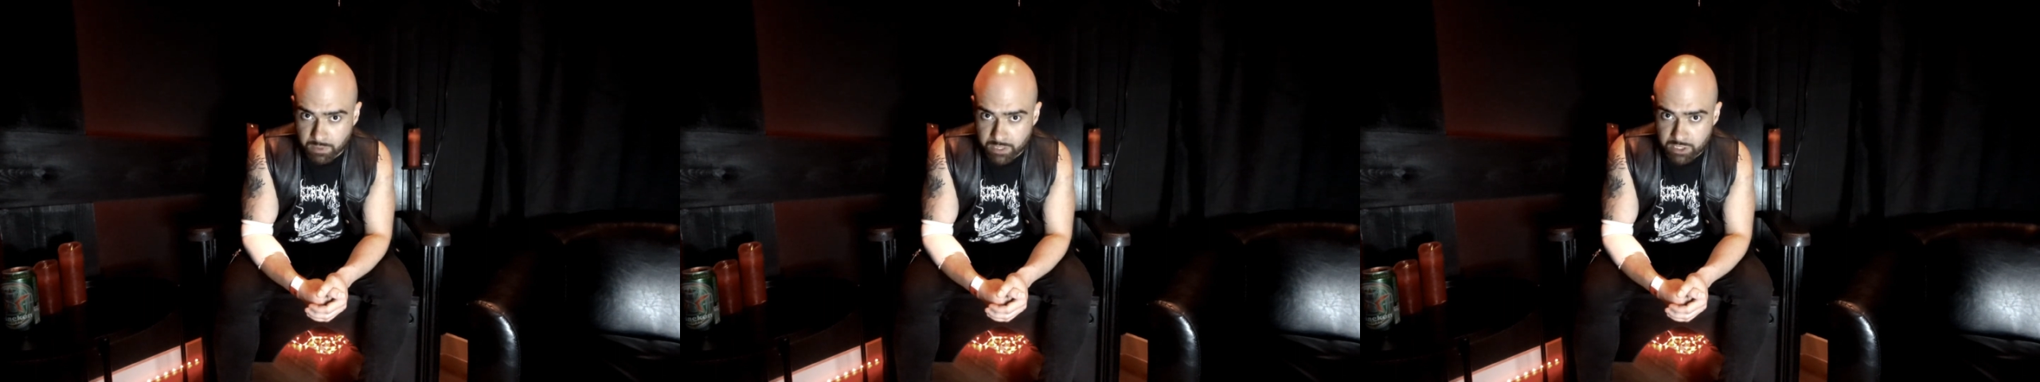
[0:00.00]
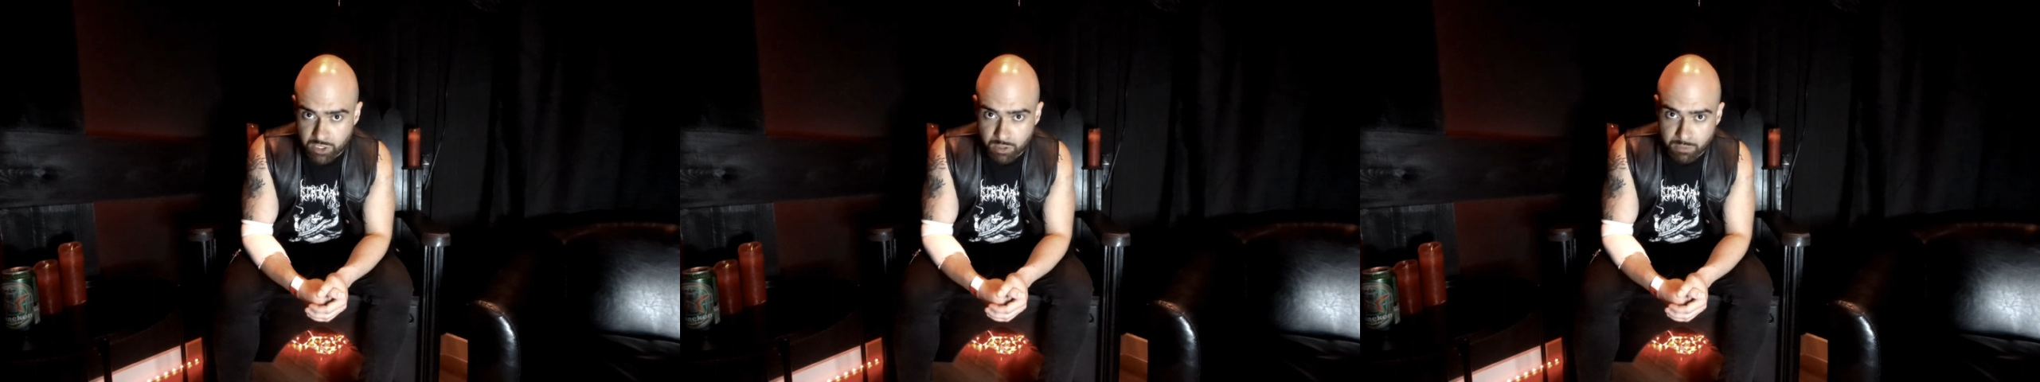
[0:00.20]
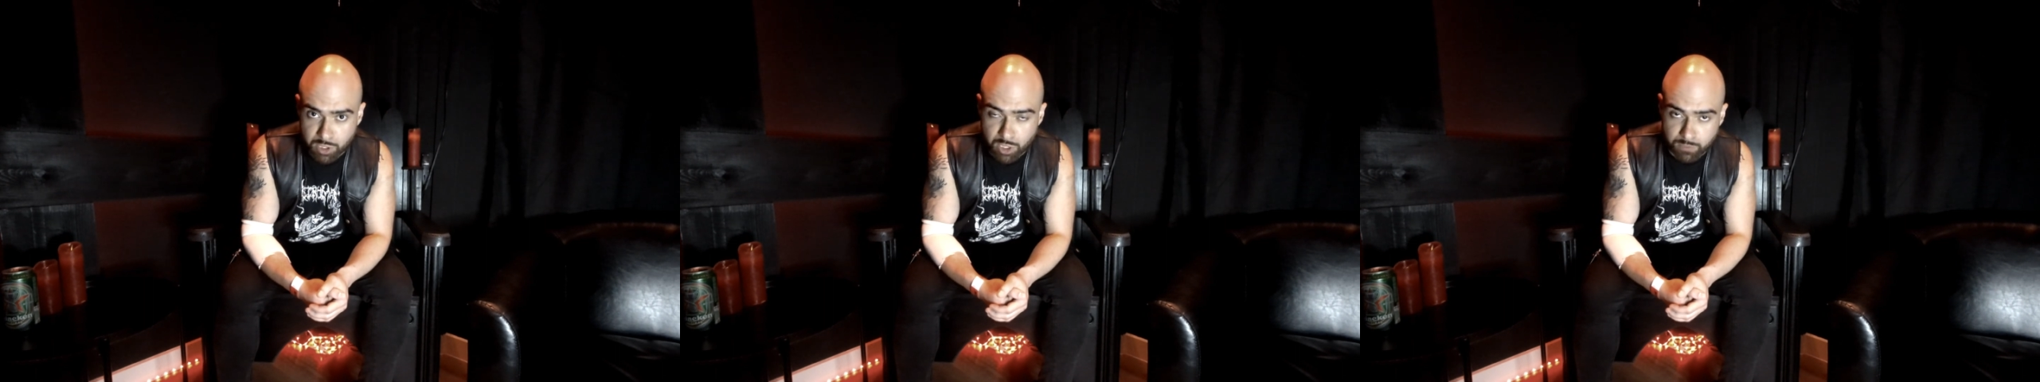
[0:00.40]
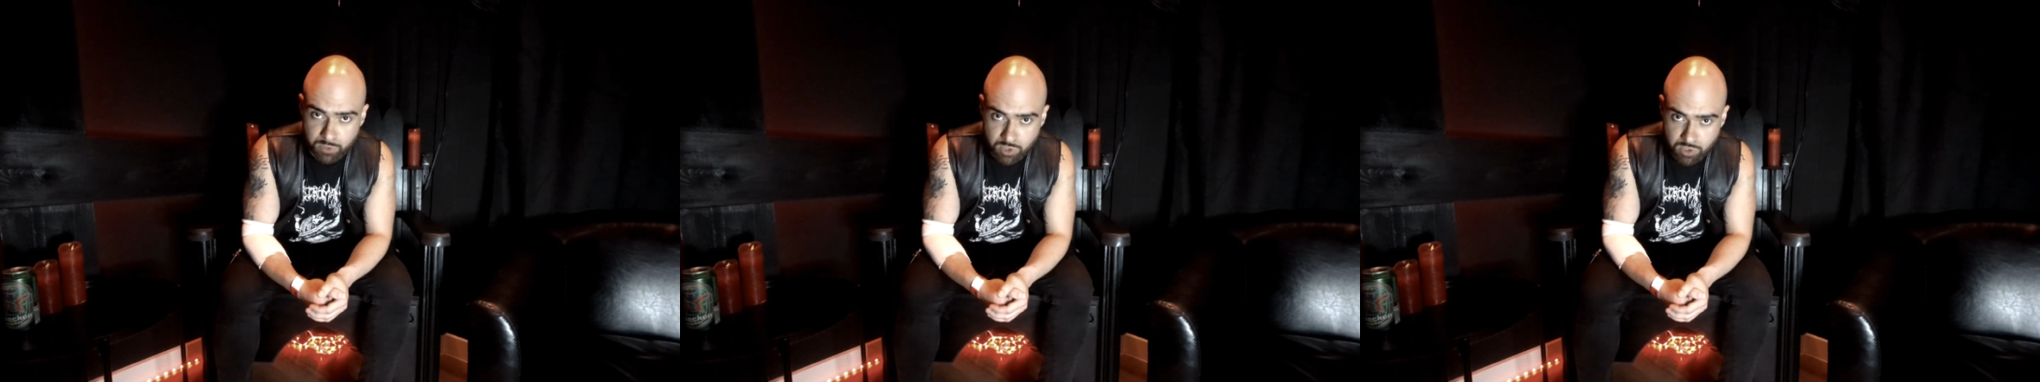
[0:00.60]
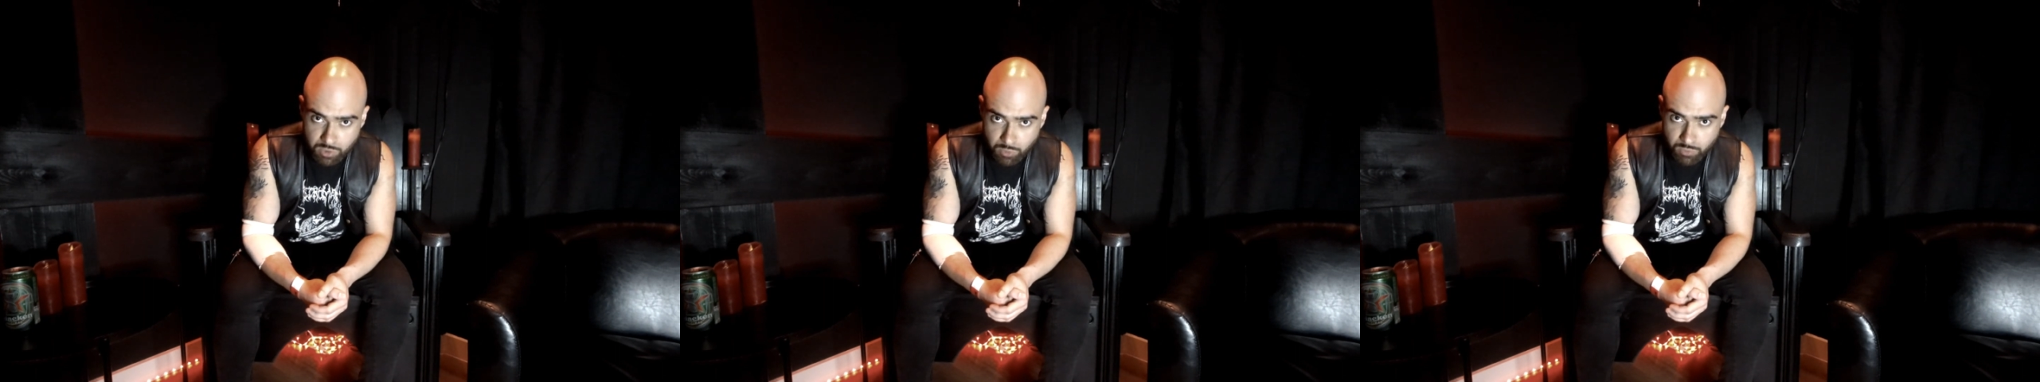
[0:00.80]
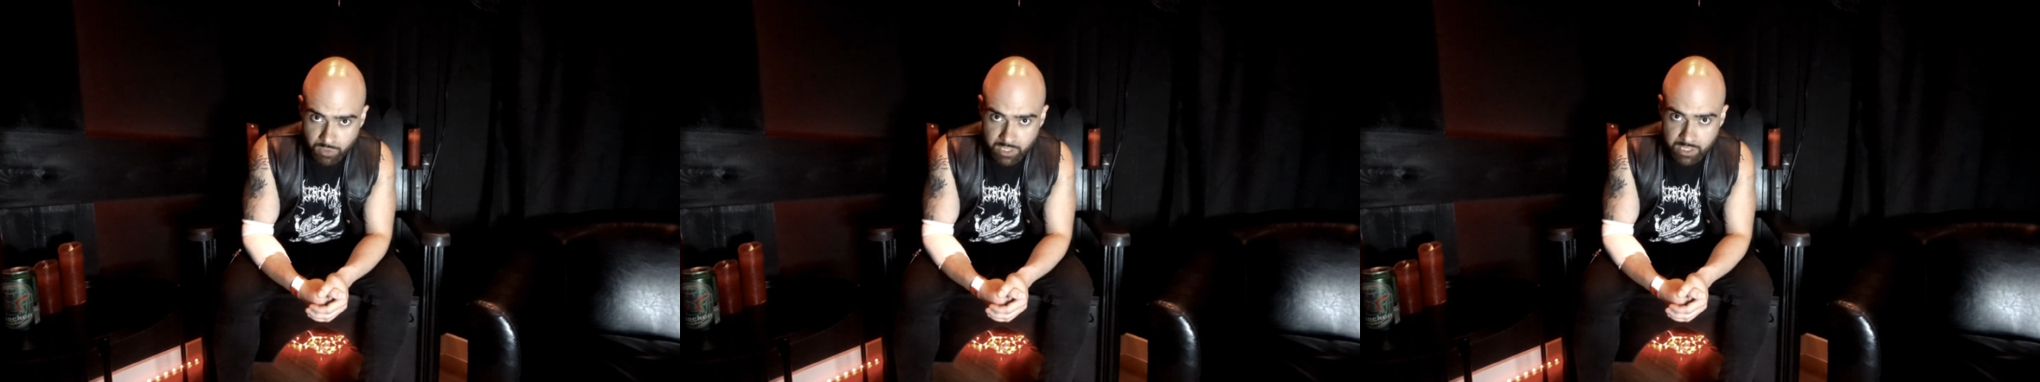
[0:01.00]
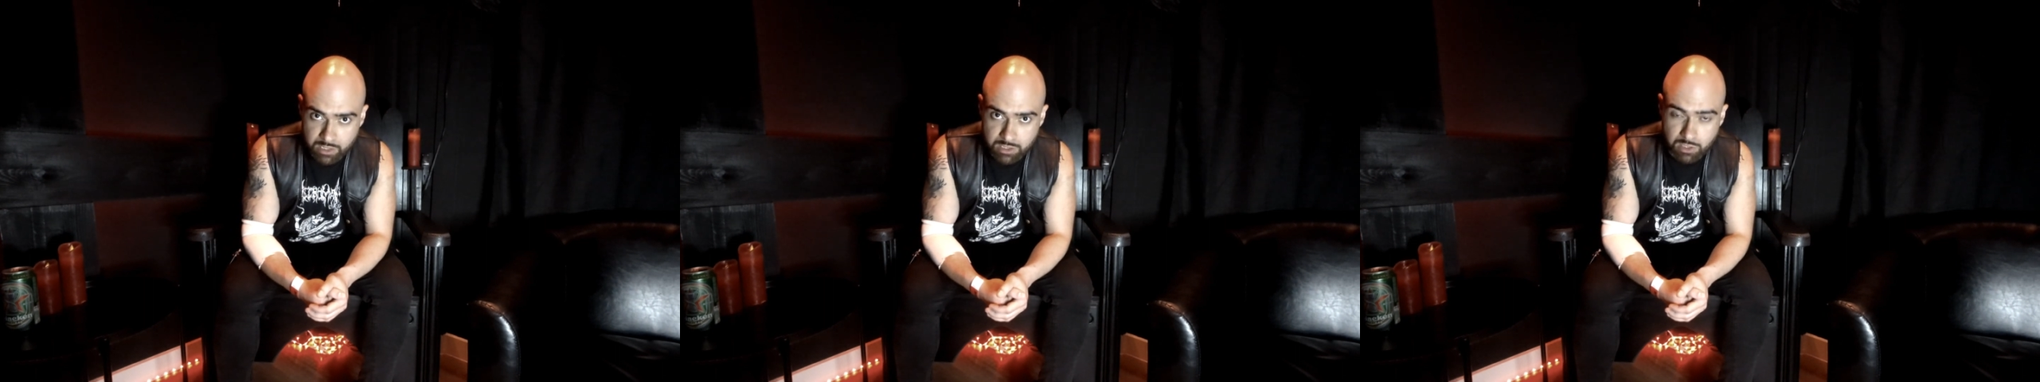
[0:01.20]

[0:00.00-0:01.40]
place coming up soon.